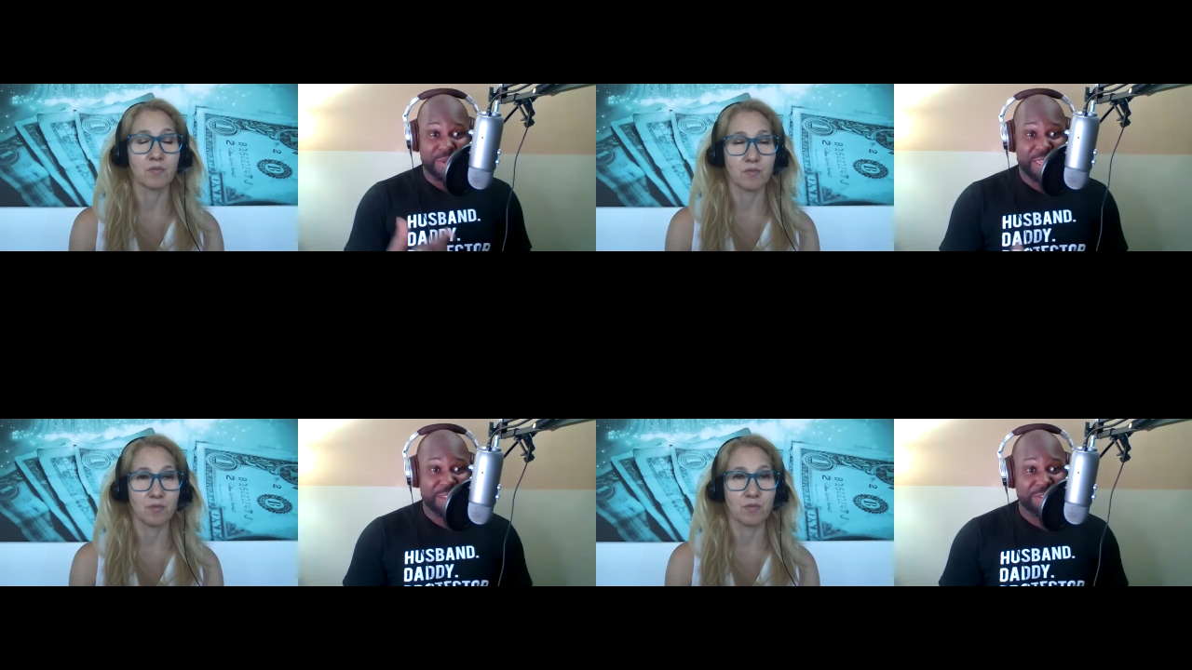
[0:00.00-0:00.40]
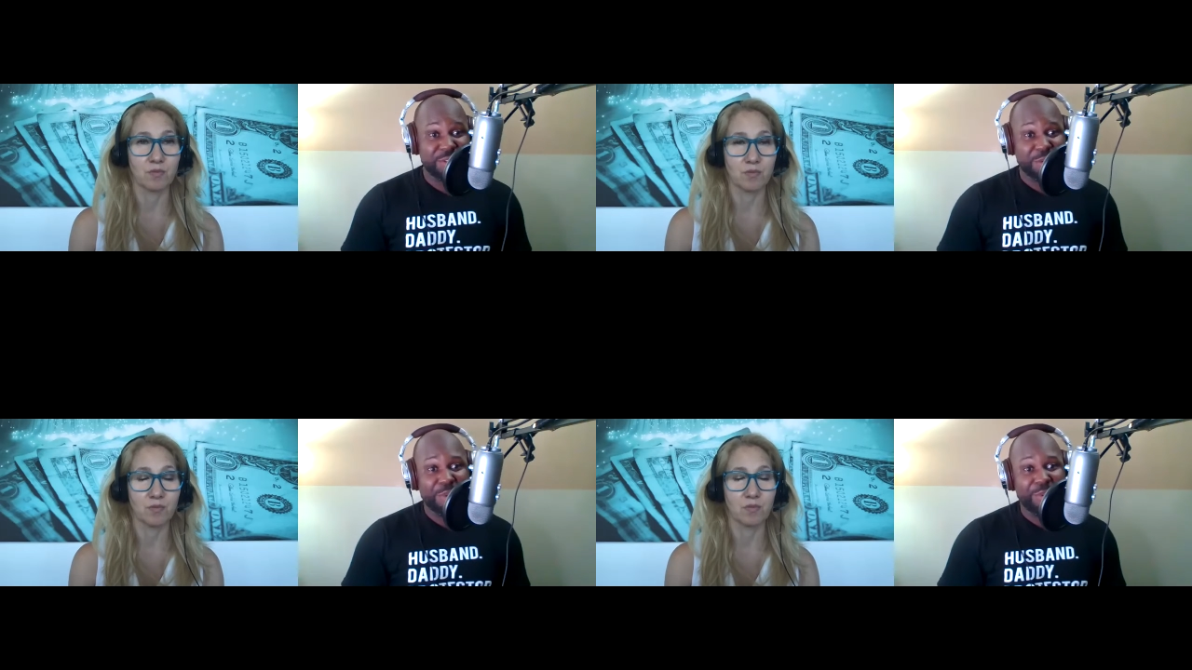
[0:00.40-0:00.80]
Speaker 1: again, to
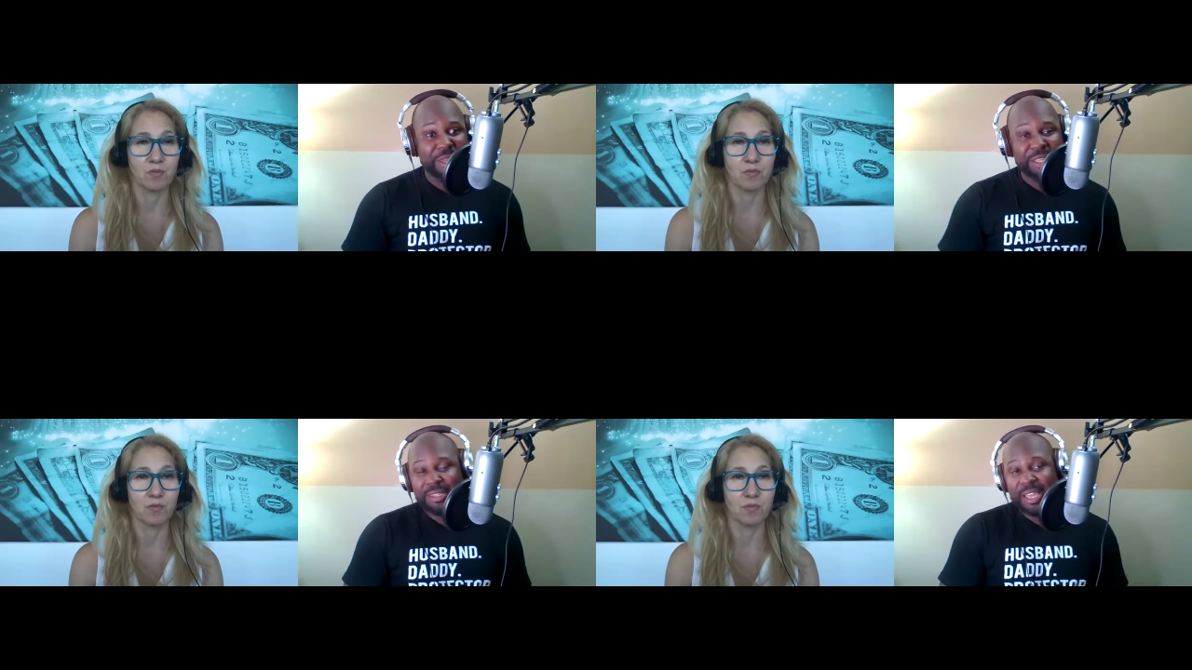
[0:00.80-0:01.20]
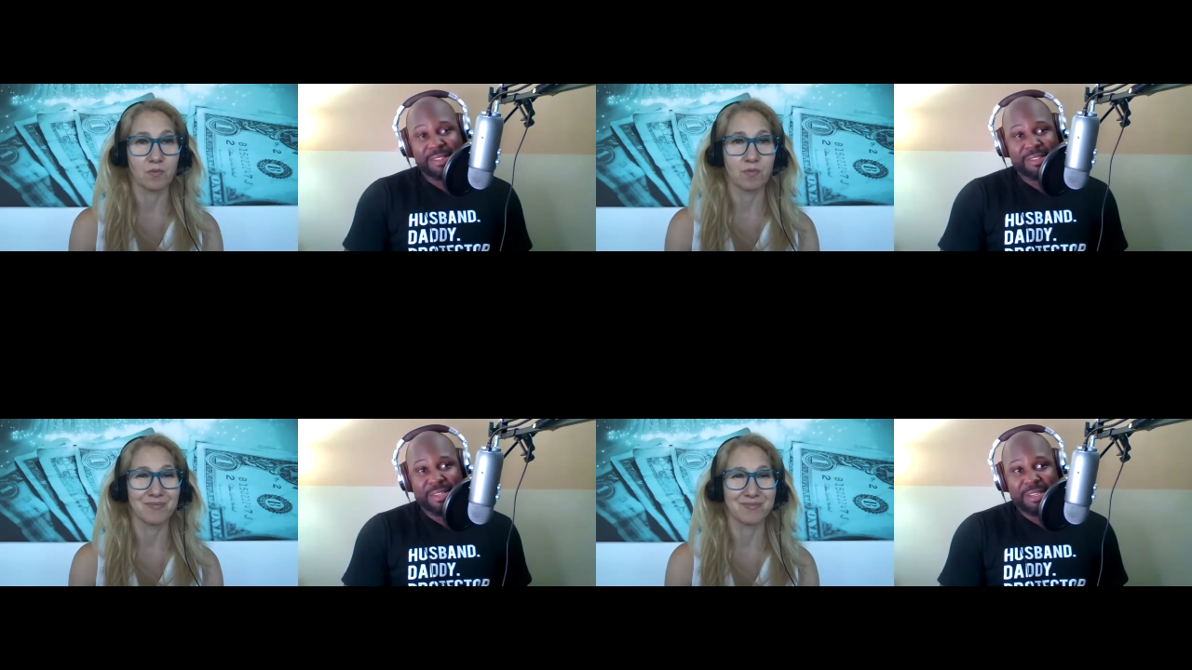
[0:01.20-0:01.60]
your point,
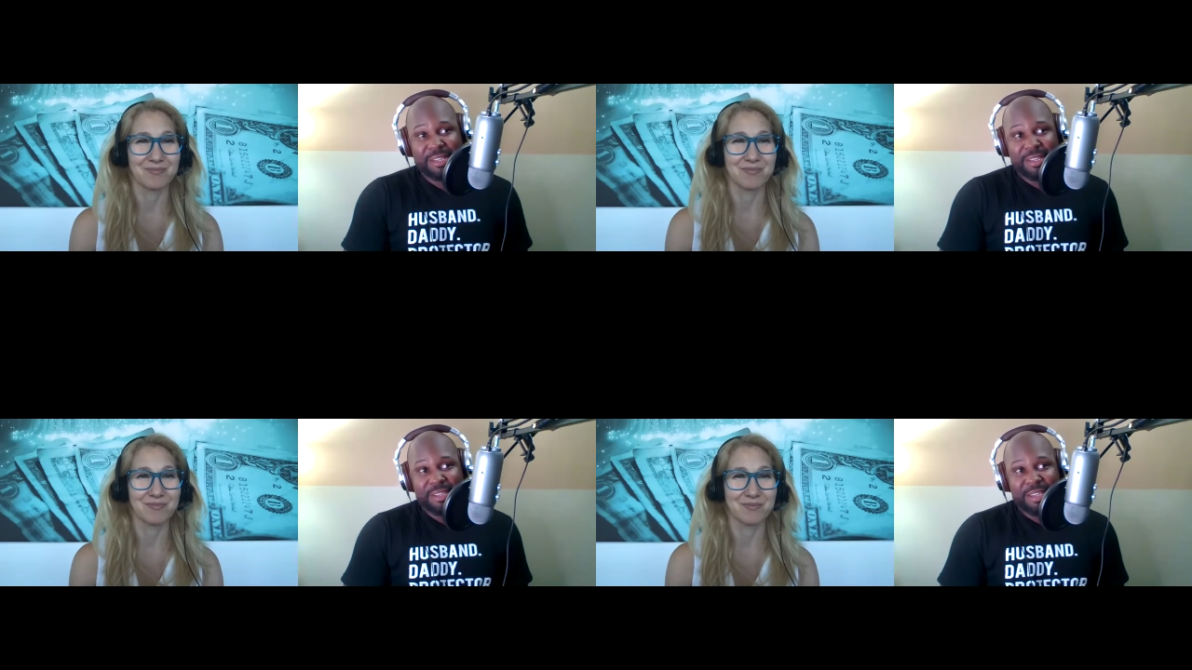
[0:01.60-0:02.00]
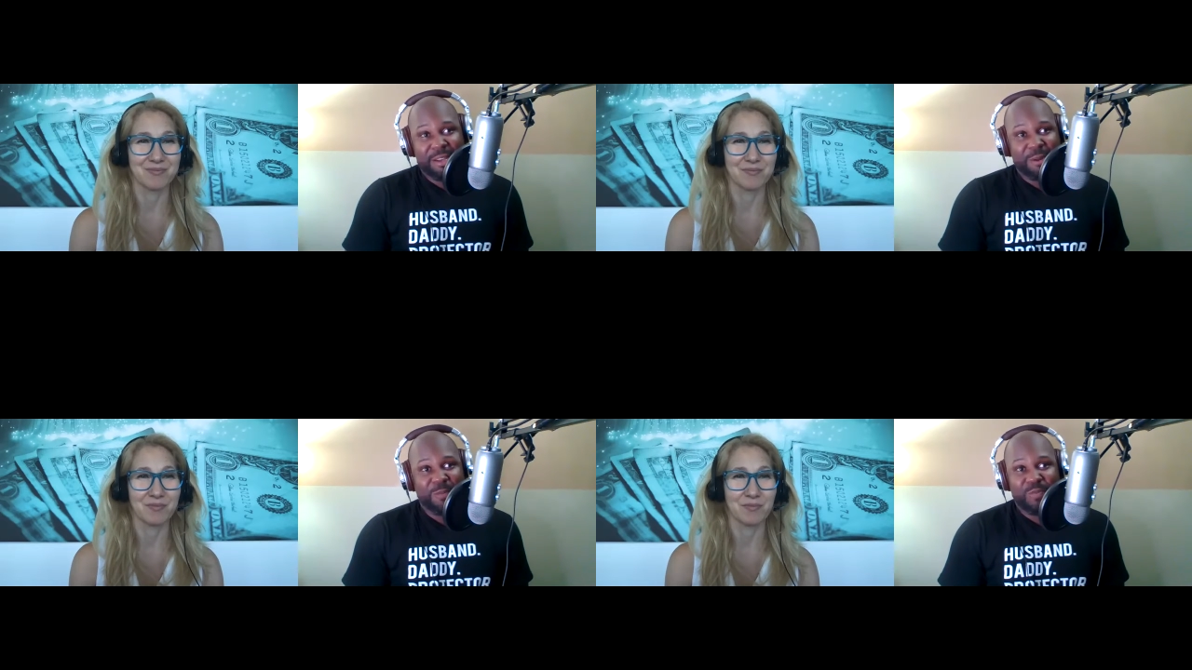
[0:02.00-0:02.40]
that's, you
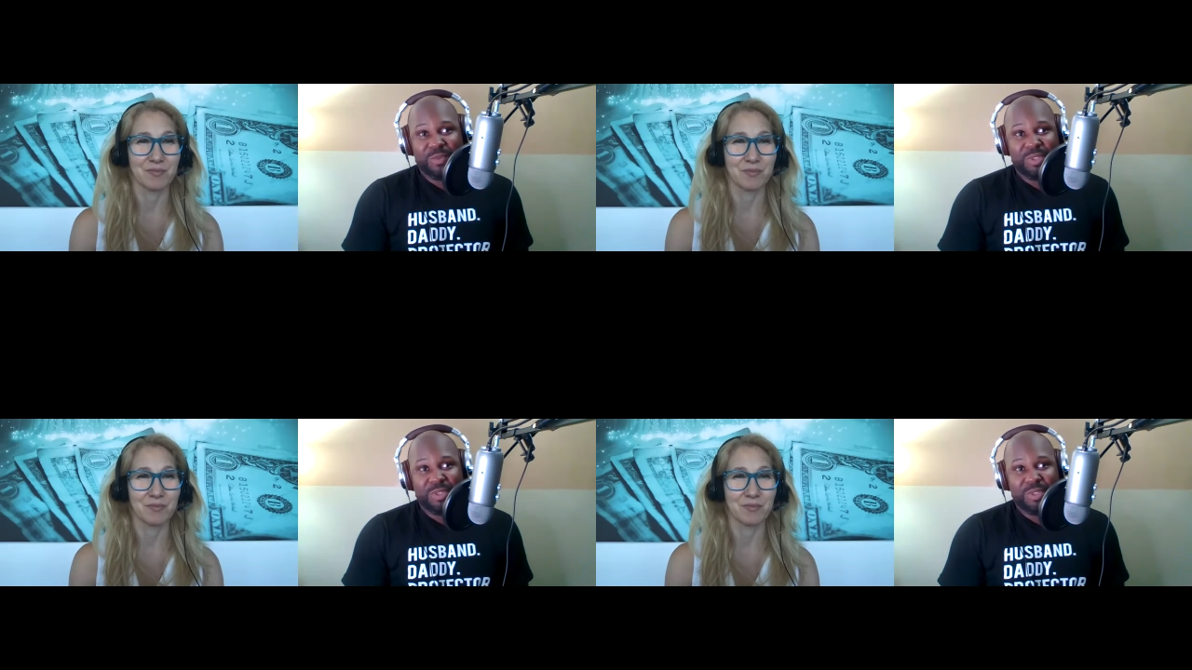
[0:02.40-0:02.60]
know,